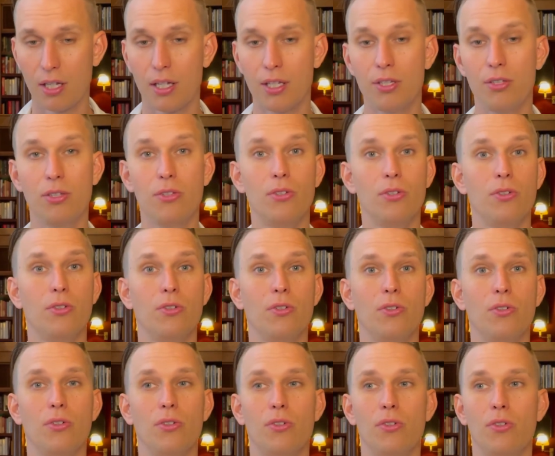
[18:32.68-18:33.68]
you
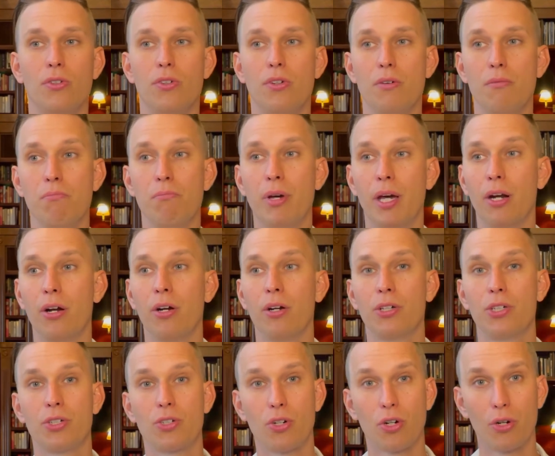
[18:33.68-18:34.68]
better
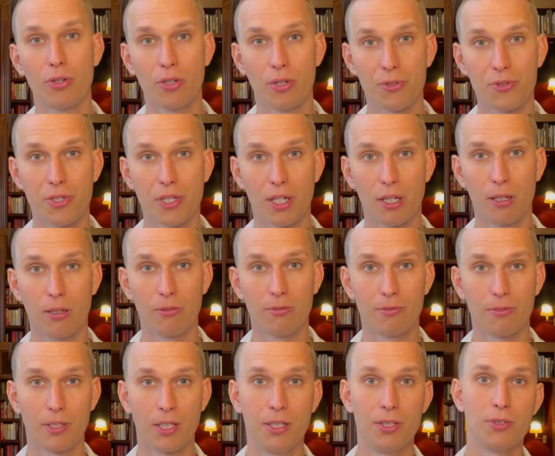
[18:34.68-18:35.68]
throw yourself
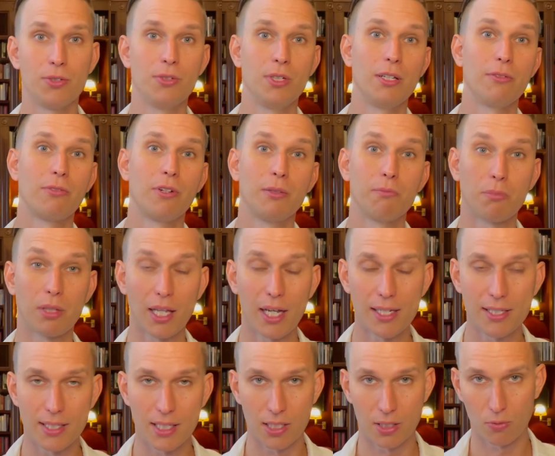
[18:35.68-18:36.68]
into different
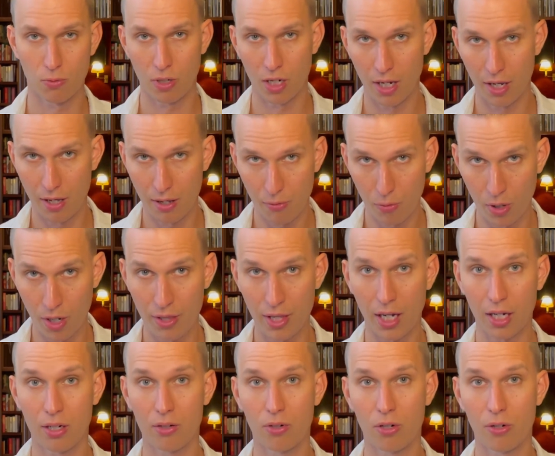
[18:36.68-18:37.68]
places where
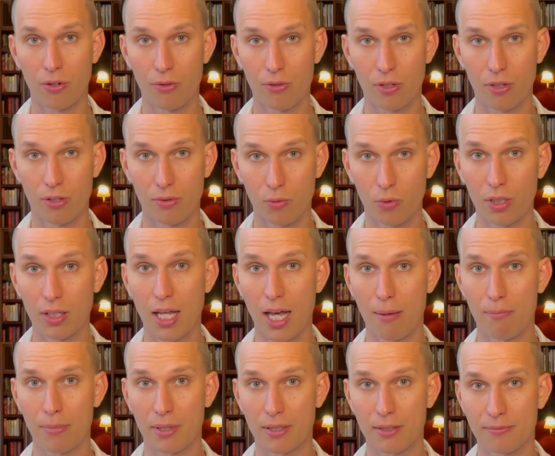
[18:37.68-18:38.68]
that growth will
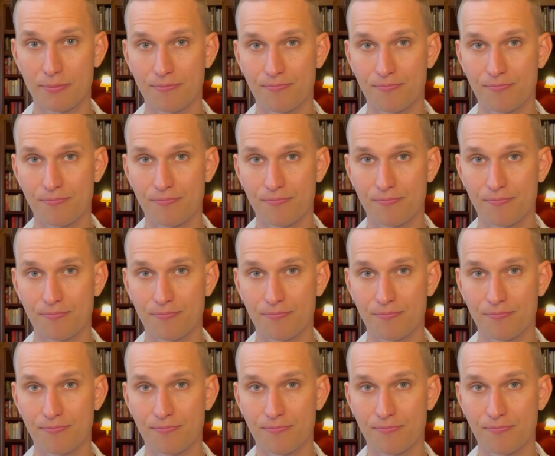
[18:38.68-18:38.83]
happen.